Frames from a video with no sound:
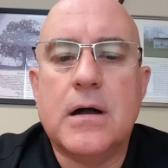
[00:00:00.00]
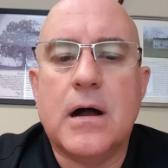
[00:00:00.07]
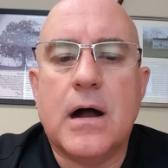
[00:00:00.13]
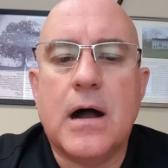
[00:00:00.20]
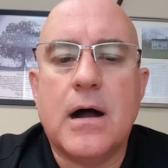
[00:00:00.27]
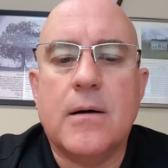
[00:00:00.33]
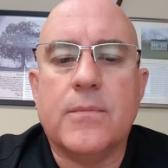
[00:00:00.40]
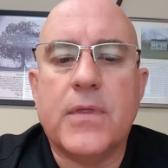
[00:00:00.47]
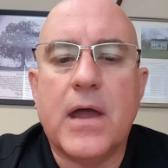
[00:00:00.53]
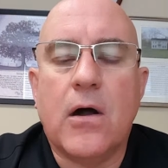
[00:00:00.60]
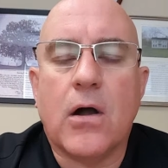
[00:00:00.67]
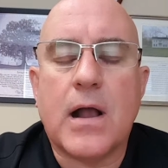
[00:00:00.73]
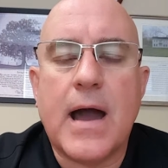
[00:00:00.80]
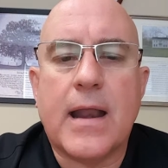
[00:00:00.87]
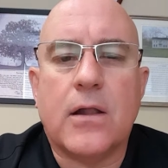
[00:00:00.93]
They
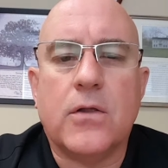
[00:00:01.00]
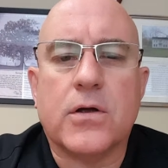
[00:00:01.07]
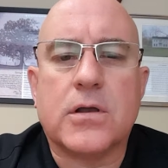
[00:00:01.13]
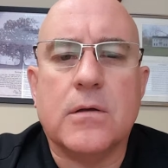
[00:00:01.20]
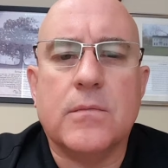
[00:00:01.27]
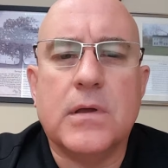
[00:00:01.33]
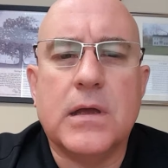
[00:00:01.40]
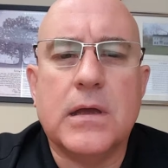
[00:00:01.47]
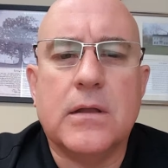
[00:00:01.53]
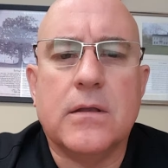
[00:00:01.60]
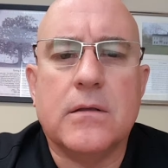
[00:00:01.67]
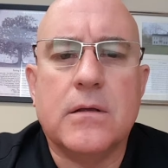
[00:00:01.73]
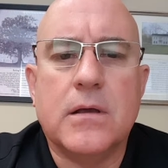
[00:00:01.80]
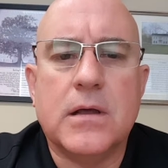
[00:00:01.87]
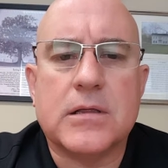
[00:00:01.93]
all kind of looked at me,
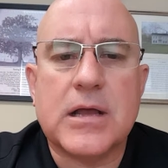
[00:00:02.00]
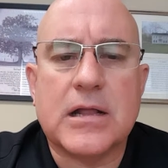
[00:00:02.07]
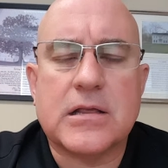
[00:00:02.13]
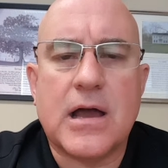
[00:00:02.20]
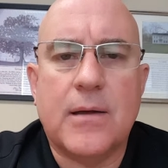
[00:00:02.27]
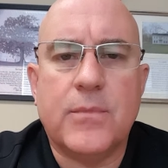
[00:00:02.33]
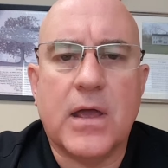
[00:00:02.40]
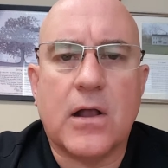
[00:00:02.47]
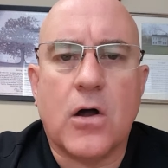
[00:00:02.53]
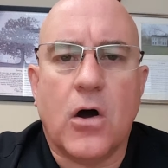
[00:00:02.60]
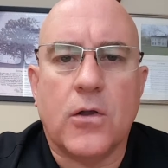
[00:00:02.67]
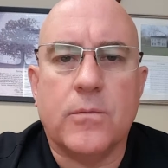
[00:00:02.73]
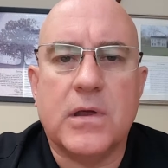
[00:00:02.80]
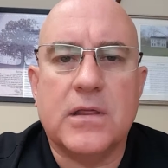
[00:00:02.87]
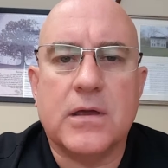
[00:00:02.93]
and at that time they
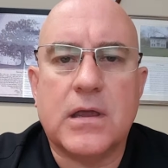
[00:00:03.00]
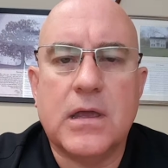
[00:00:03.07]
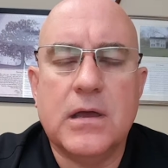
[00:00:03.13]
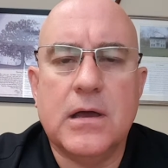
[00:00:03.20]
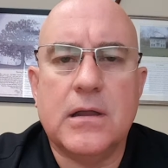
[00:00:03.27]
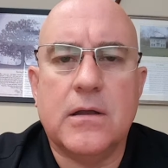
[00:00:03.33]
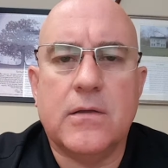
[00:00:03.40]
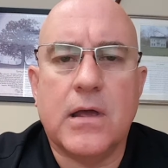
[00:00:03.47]
called me the kid,